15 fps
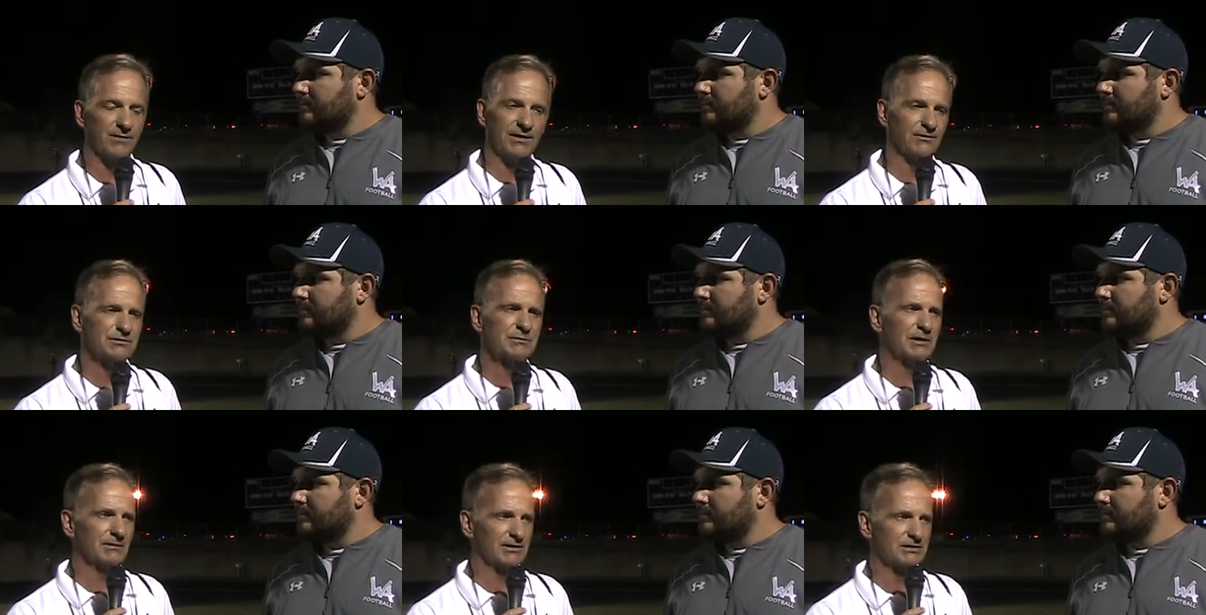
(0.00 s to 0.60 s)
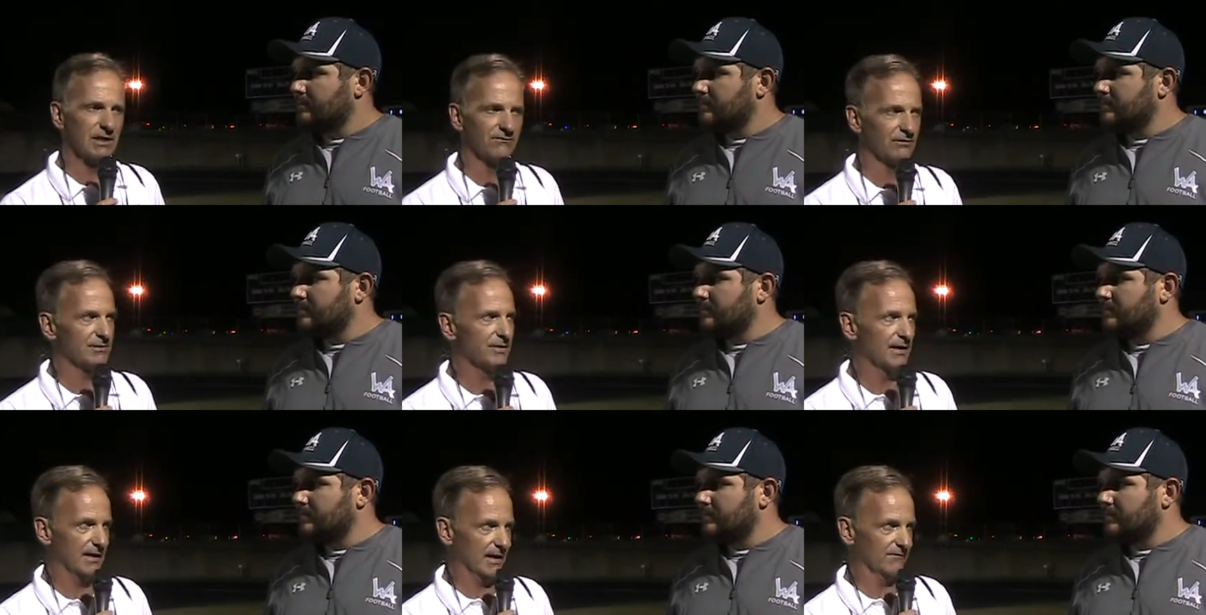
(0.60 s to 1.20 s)
Speaker 1: but it was pretty much over with
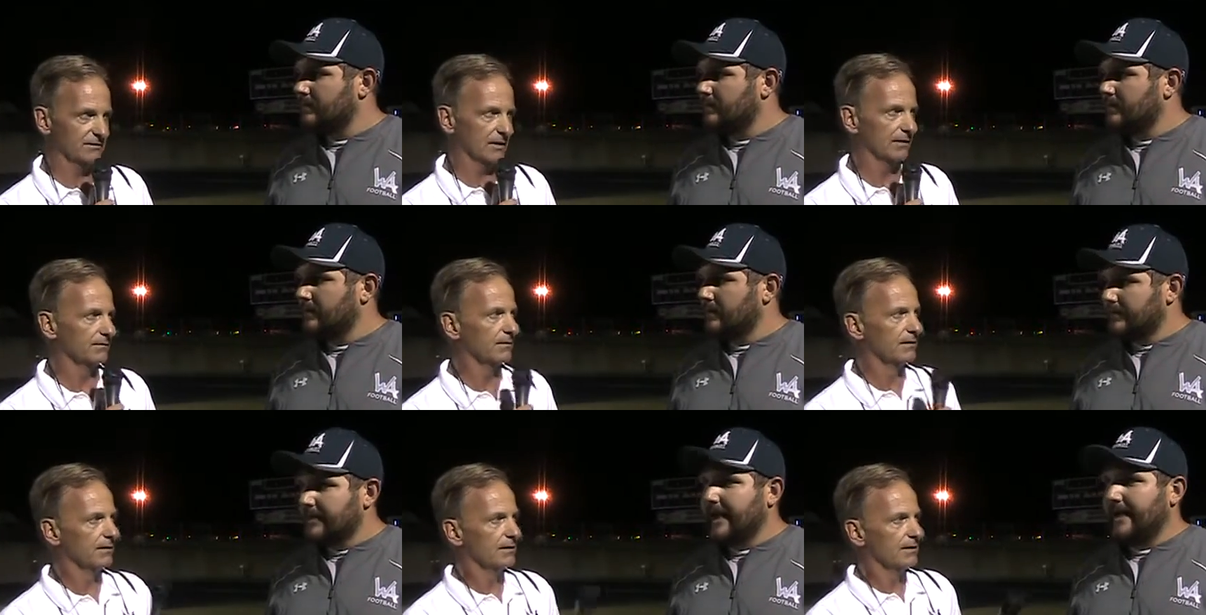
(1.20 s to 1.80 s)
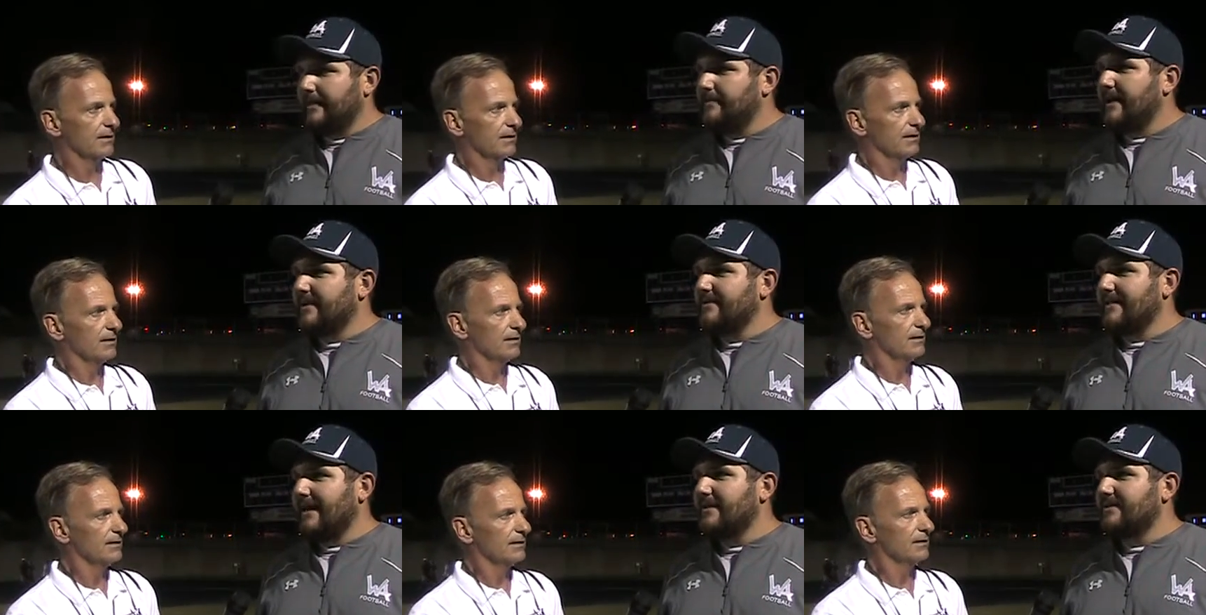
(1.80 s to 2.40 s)
by halftime.
Speaker 2: Yeah,
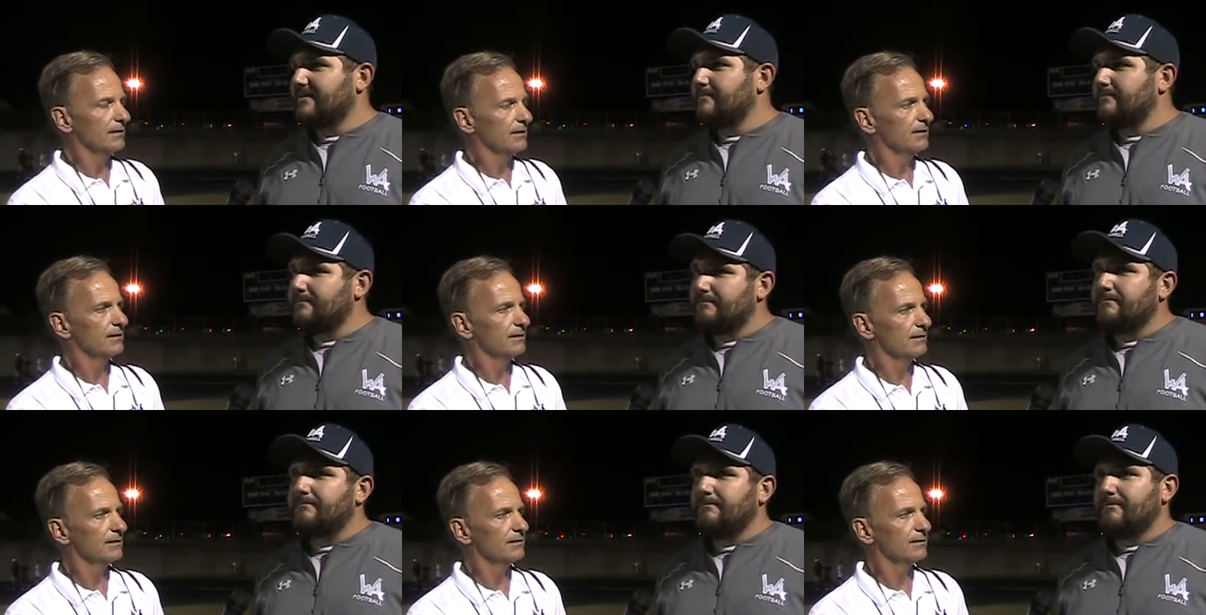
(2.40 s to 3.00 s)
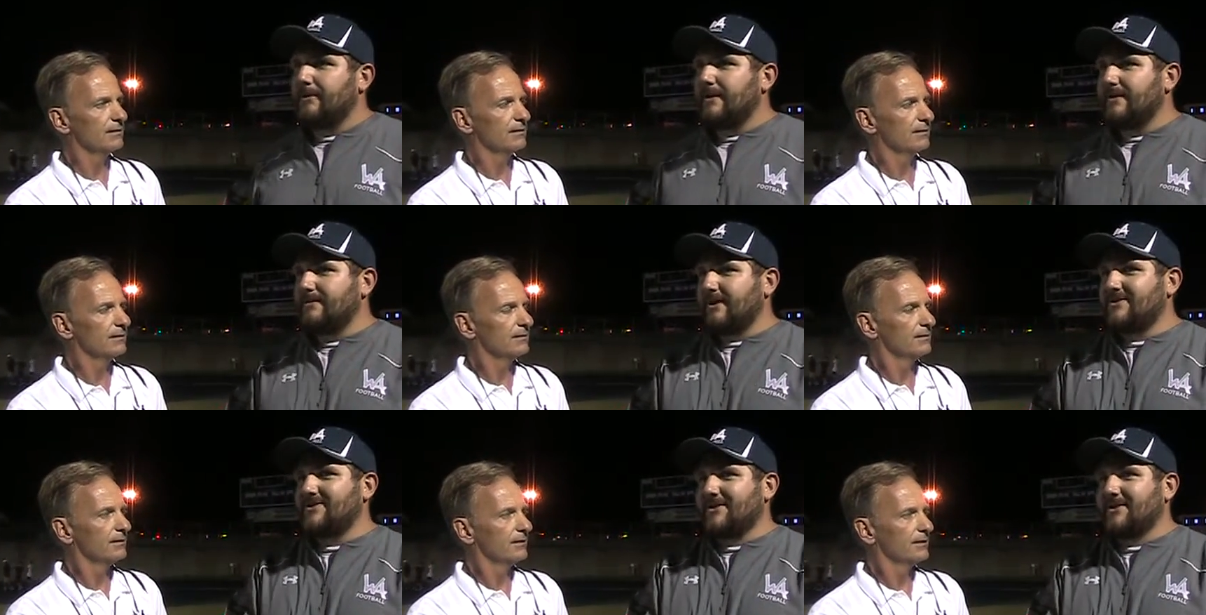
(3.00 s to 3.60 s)
about that was pretty
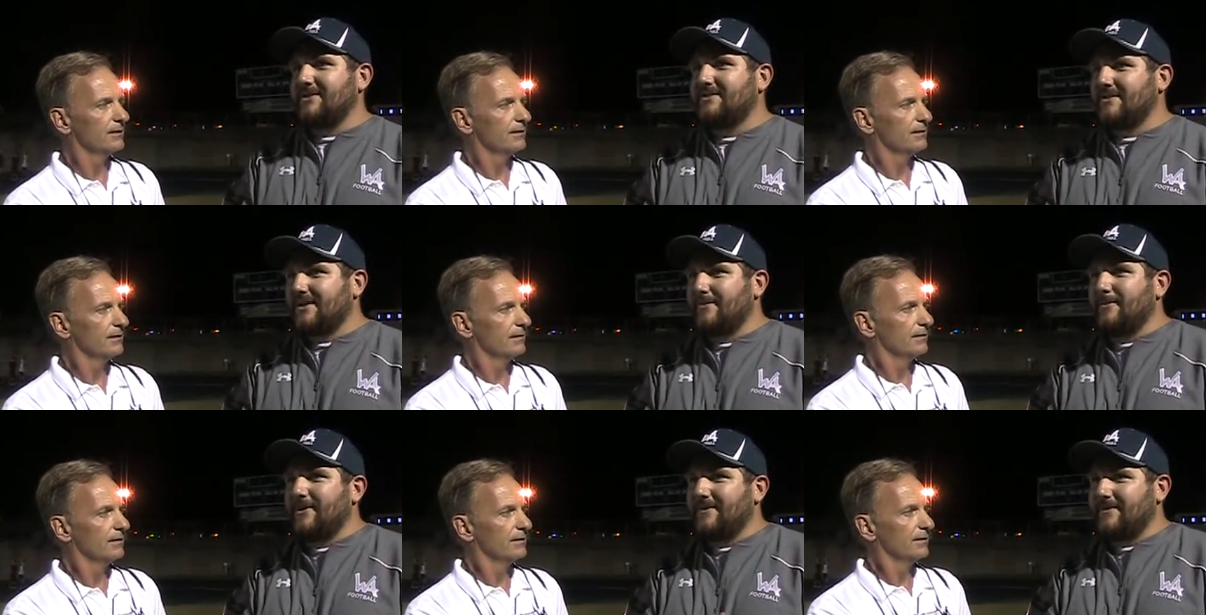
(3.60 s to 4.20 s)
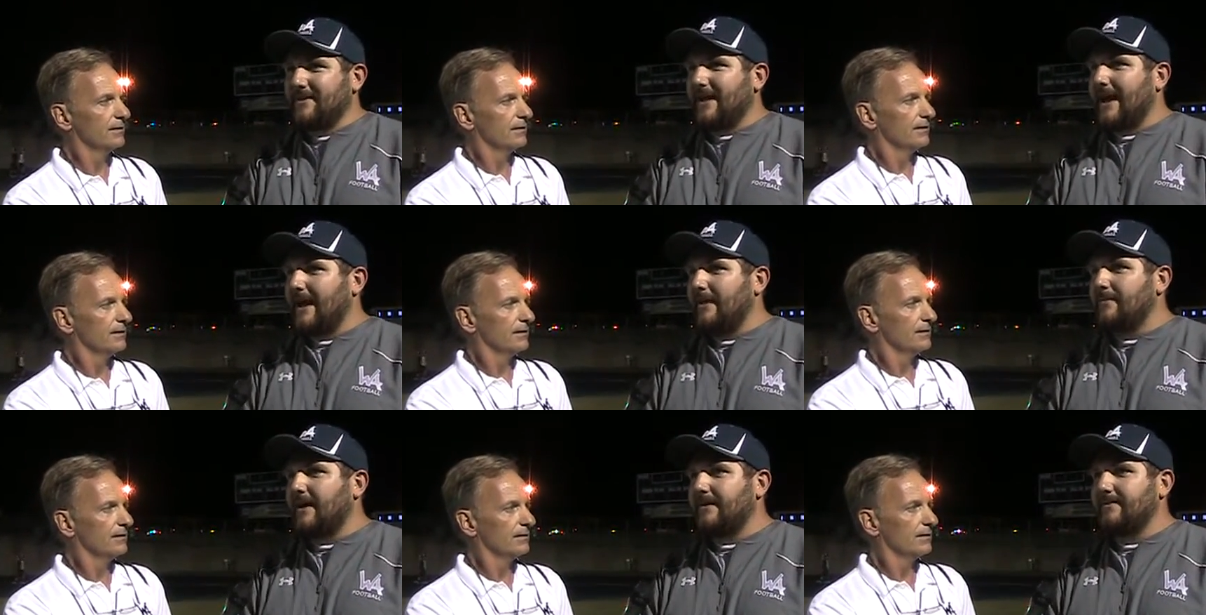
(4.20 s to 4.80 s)
much a good summary of the
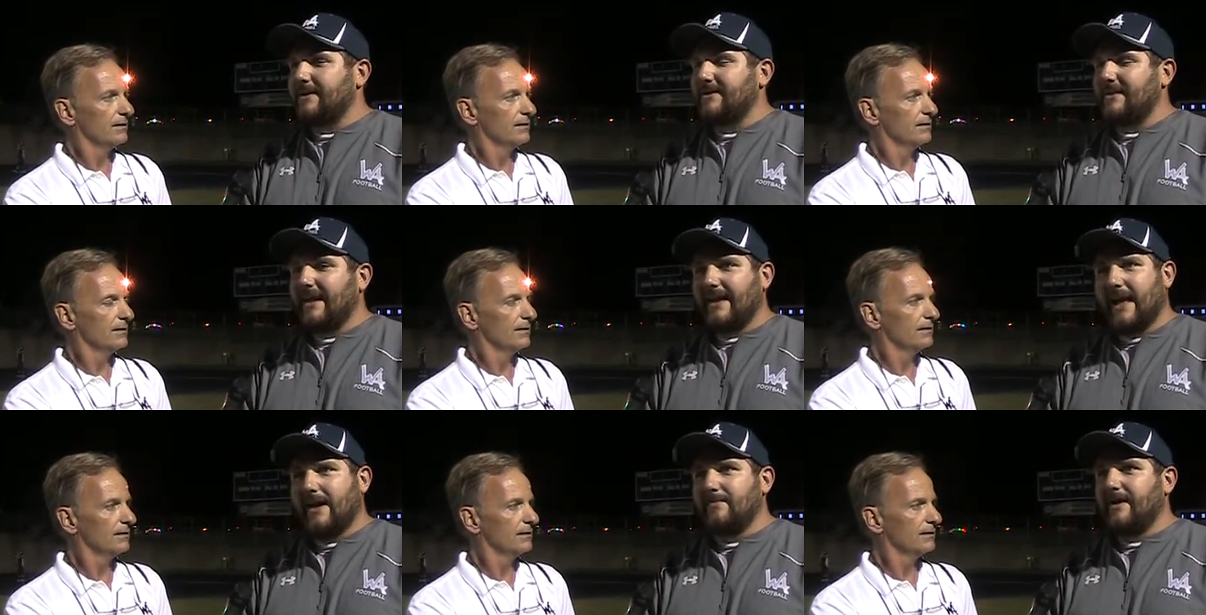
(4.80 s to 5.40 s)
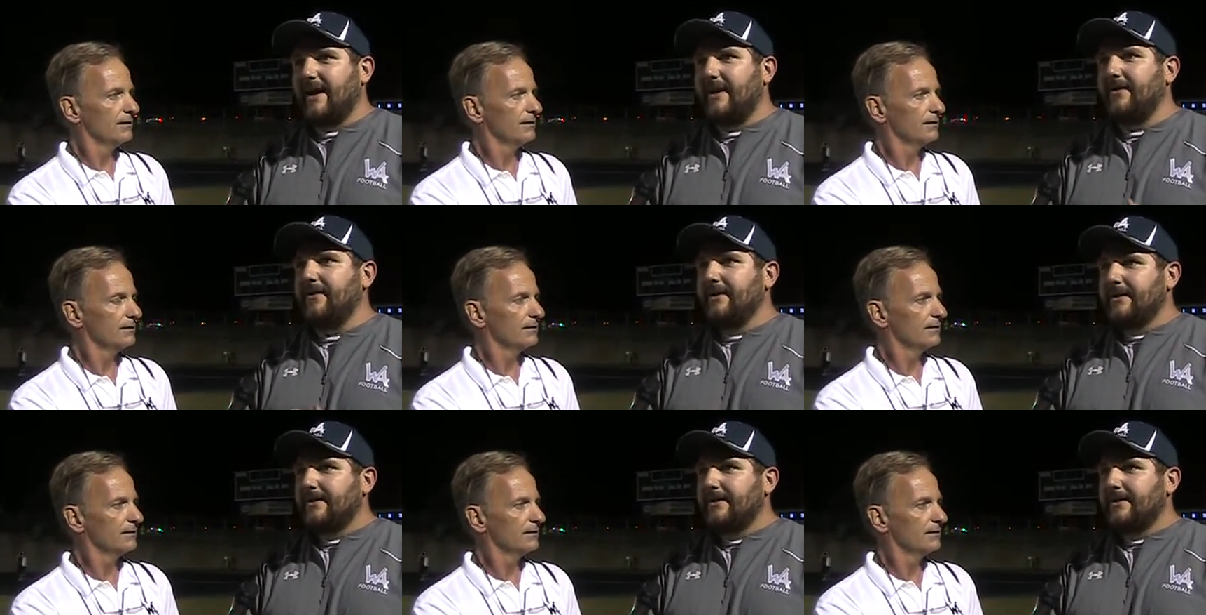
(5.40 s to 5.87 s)
game. I mean, they came out.